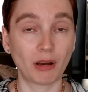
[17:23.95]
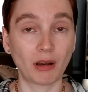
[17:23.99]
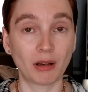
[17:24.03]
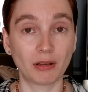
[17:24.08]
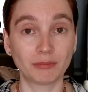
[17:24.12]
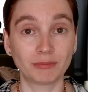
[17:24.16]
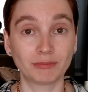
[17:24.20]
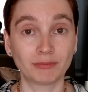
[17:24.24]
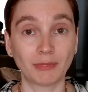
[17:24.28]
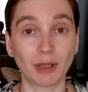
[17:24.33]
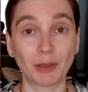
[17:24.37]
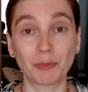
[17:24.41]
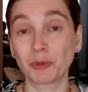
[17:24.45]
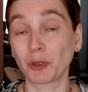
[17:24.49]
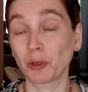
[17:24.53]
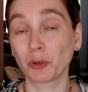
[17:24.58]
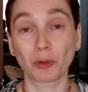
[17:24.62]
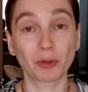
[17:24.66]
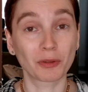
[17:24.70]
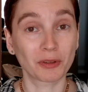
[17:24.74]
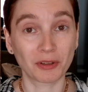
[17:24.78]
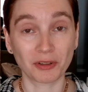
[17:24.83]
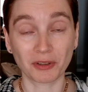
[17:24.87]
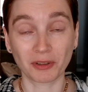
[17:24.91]
I'm
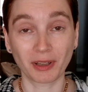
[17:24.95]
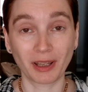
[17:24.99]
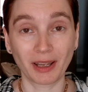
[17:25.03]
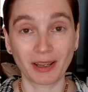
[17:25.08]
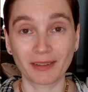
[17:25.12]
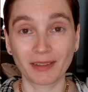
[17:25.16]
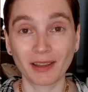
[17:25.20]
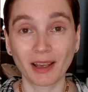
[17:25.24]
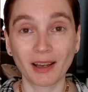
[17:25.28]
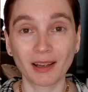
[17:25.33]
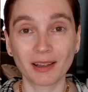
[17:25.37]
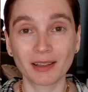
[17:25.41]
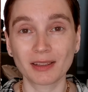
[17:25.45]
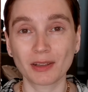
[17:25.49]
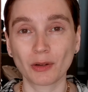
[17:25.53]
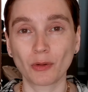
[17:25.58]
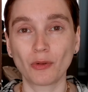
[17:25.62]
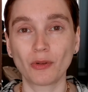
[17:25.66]
no longer like that,